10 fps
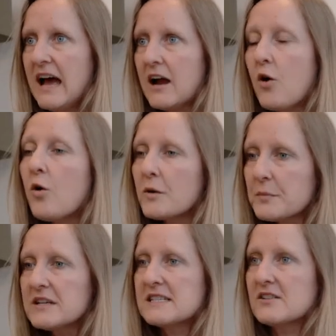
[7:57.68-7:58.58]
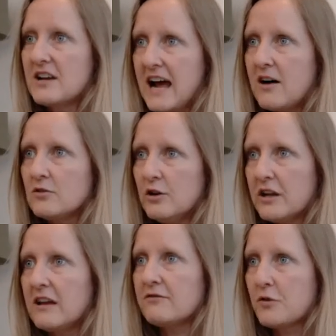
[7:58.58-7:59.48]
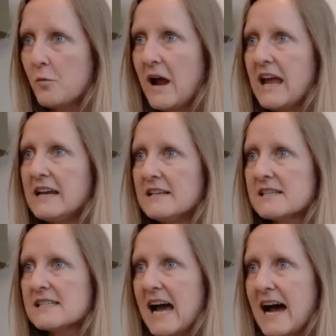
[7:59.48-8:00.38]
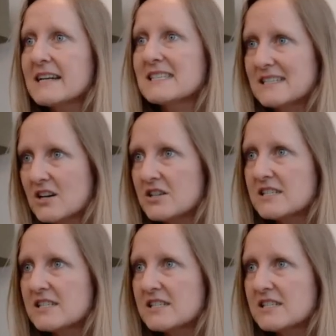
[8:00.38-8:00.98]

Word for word: And corporates are now looking for ways to access our